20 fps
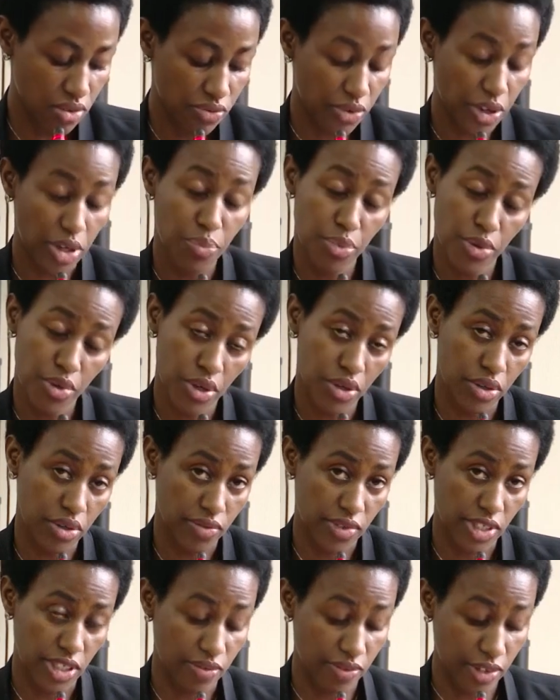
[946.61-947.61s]
for a period
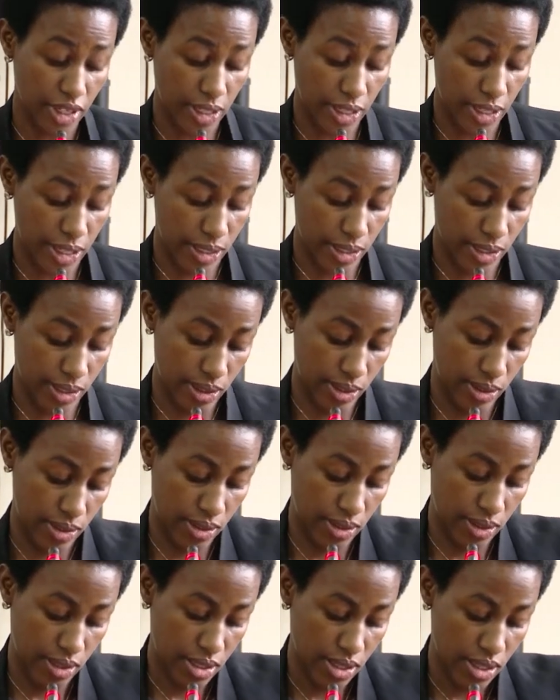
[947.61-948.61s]
of 7 years.
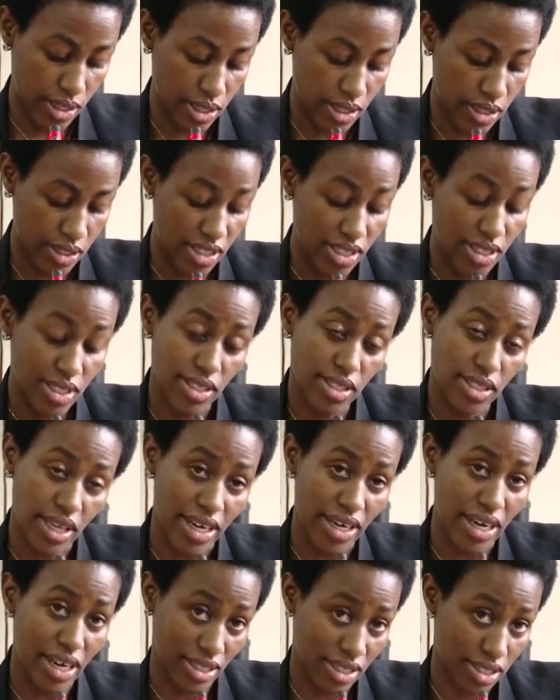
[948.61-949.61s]
This is
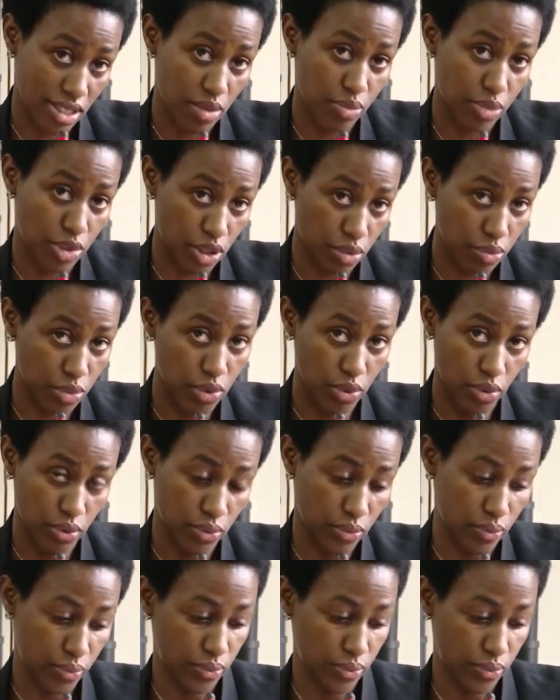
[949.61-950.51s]
unacceptable.